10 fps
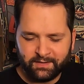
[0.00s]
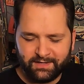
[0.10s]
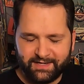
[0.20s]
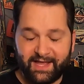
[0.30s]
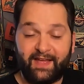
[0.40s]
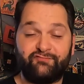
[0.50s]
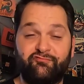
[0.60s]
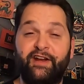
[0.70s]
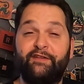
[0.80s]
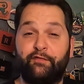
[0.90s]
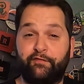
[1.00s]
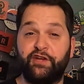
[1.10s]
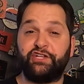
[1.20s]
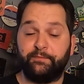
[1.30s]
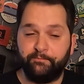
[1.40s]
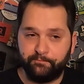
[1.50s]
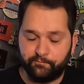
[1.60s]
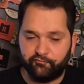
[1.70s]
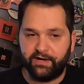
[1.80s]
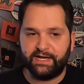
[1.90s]
Yeah, that's really refreshing.
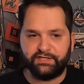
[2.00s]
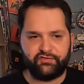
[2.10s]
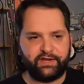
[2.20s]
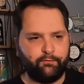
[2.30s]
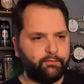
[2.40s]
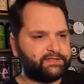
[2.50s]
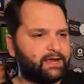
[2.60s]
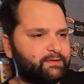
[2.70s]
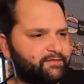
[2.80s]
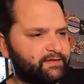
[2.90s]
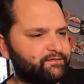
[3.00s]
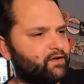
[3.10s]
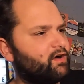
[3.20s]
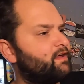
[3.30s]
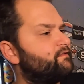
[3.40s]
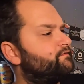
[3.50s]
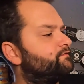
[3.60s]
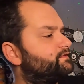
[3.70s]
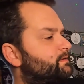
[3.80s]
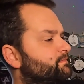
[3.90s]
Really he's drinking. What was the ABV? Five
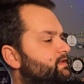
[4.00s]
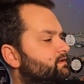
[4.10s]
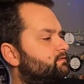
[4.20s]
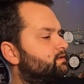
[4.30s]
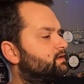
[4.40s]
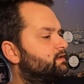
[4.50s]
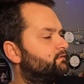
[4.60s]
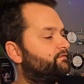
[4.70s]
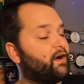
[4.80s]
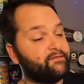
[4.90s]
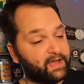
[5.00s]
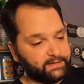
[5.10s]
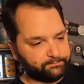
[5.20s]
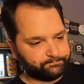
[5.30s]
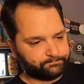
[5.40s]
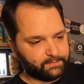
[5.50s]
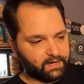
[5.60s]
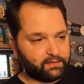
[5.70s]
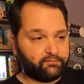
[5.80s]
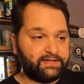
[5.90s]
something? Five eight in a
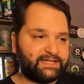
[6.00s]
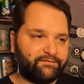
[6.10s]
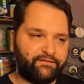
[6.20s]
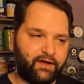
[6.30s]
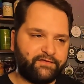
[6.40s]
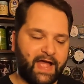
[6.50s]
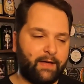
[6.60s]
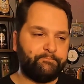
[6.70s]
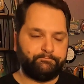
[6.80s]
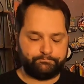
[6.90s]
three seven five can.